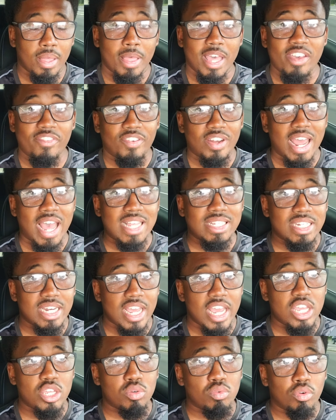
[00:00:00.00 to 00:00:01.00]
If it has
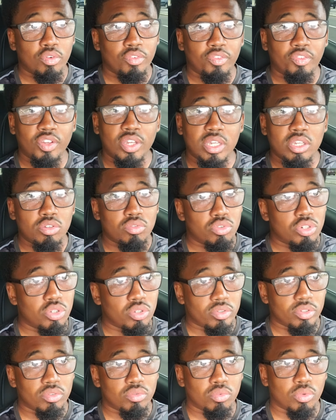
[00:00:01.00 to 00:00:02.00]
an annual fee, you do
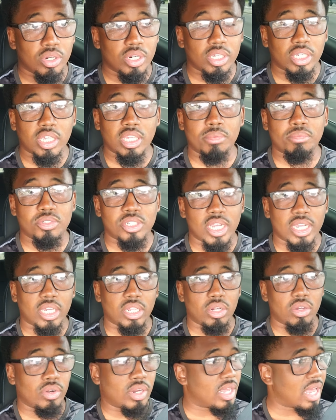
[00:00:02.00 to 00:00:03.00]
you want to keep
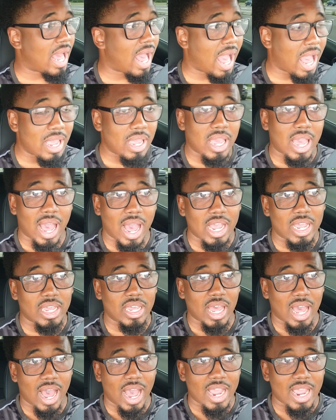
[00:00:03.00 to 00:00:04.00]
checking on it. I,
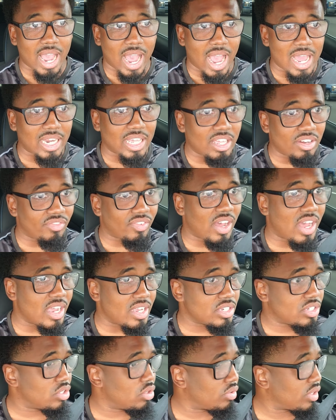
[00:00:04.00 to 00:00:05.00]
I I highly
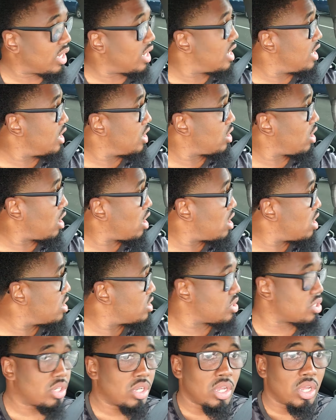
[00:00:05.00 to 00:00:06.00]
advise don't get any
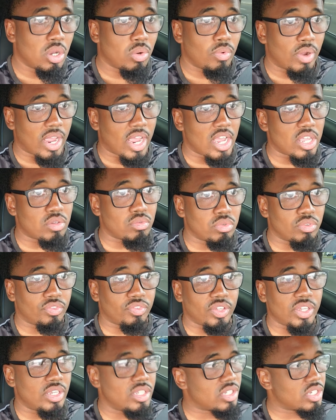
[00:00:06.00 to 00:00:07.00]
cards with annual
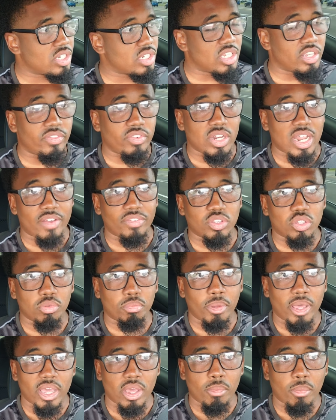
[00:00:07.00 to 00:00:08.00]
fees because even after
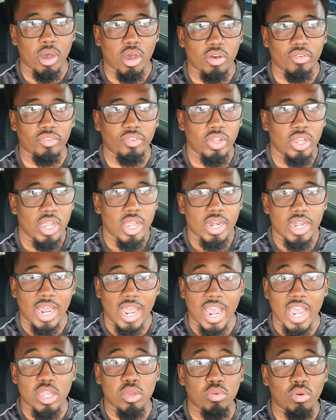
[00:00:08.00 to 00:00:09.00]
you pay them off,
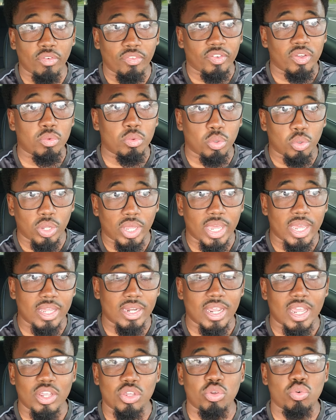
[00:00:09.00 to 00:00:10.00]
the annual fee will
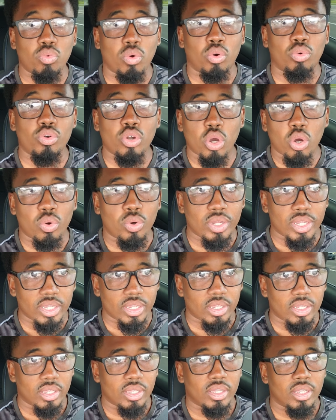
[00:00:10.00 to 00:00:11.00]
hit and you won't know
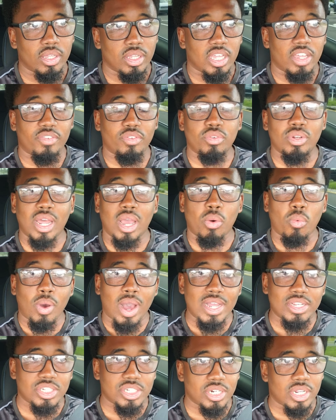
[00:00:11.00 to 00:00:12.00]
it if you're not
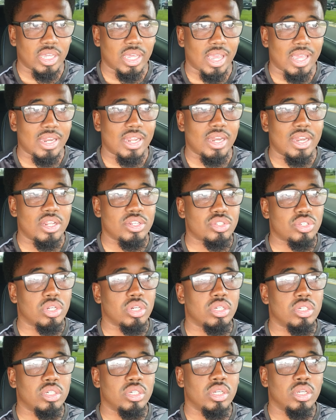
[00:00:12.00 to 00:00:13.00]
watching it, and then it's
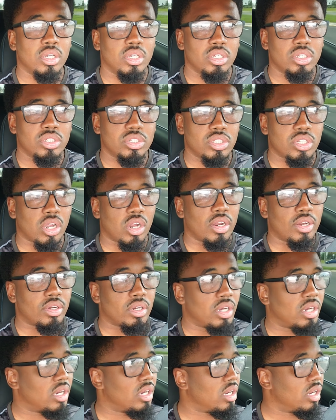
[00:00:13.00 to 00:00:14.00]
gonna start
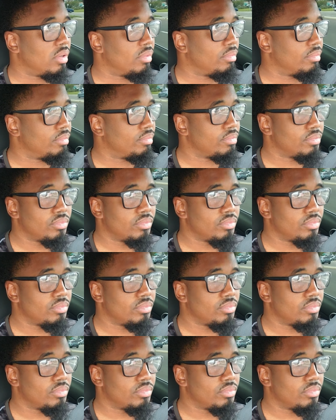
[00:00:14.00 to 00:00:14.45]
um,